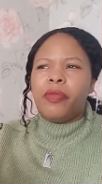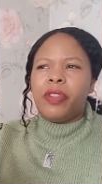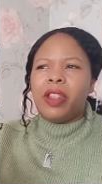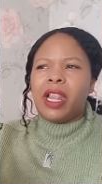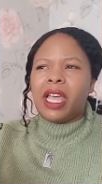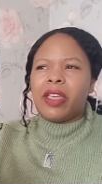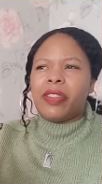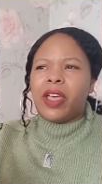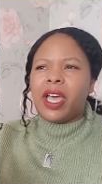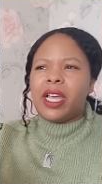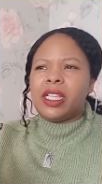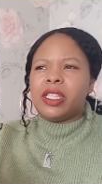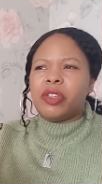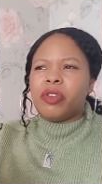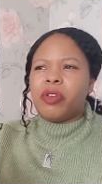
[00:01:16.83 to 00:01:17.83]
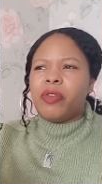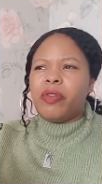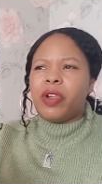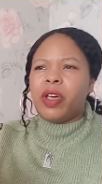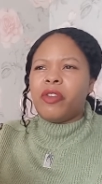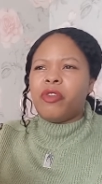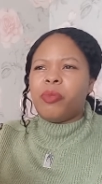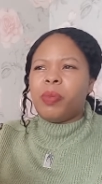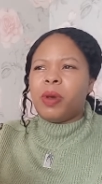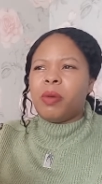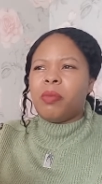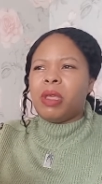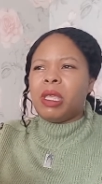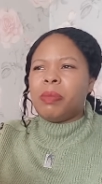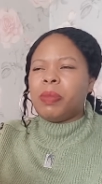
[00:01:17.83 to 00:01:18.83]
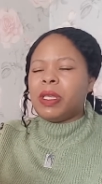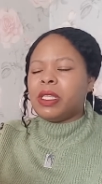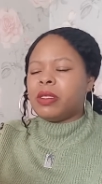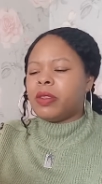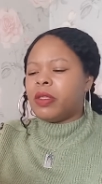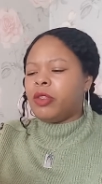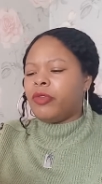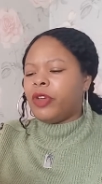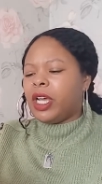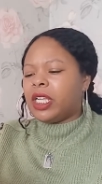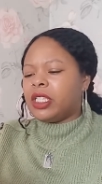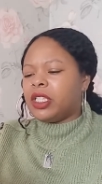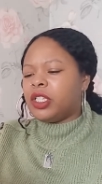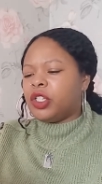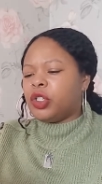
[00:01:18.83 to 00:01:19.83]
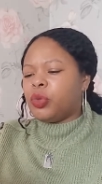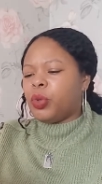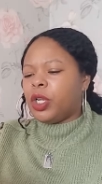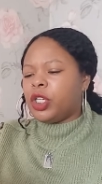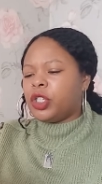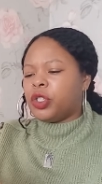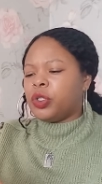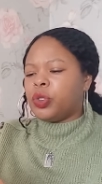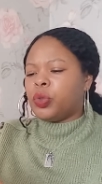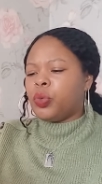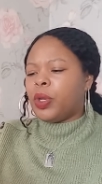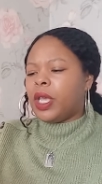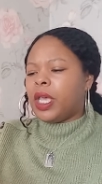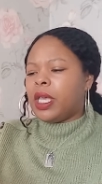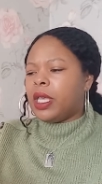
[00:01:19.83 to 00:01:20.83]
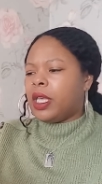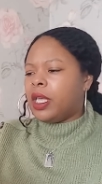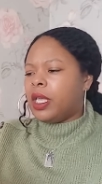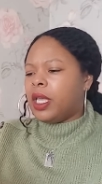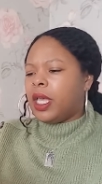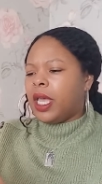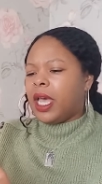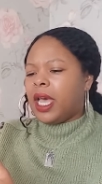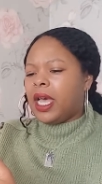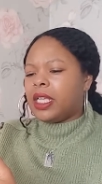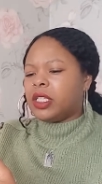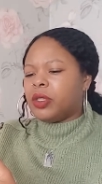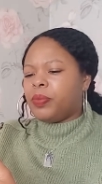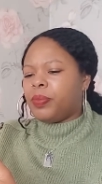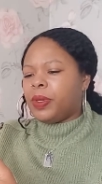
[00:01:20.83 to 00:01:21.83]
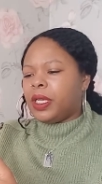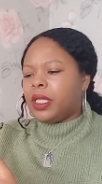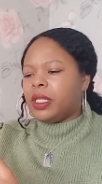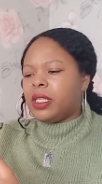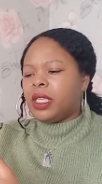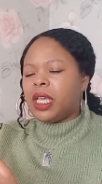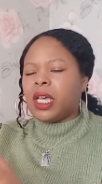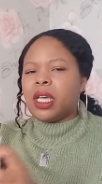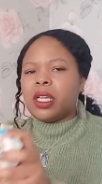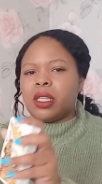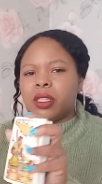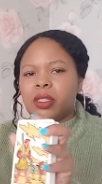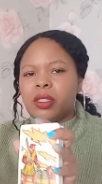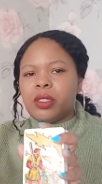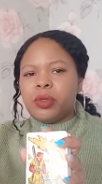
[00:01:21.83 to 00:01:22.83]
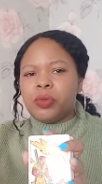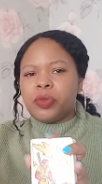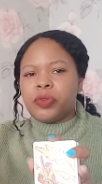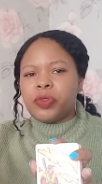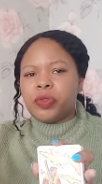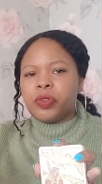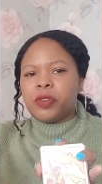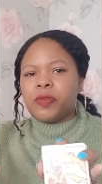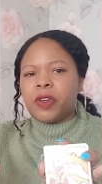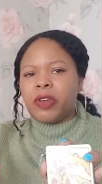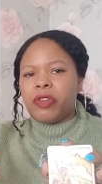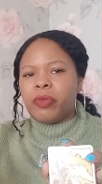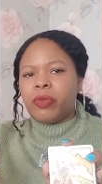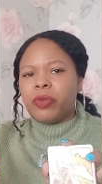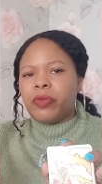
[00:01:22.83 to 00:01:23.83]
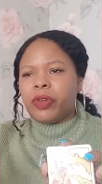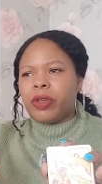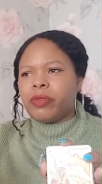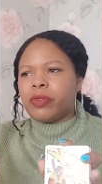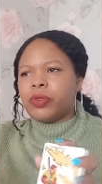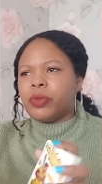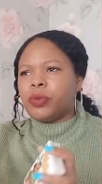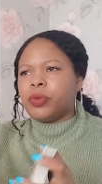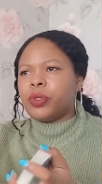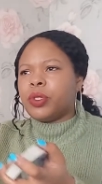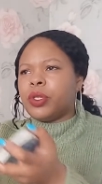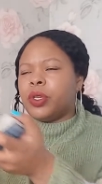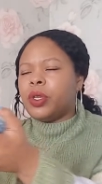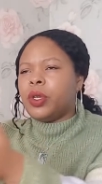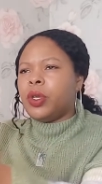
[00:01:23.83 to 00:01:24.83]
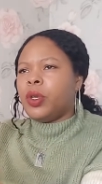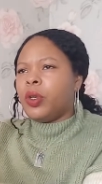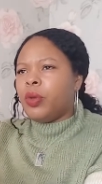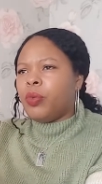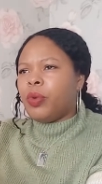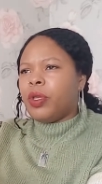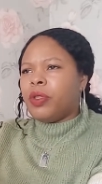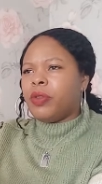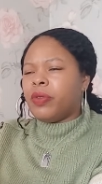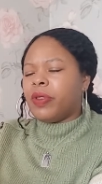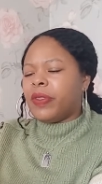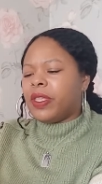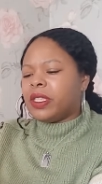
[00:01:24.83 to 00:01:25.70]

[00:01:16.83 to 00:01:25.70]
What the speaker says: like the idea of love, but maybe you've had situations where it hasn't been, yeah, Two of Swords, Five of Swords, where you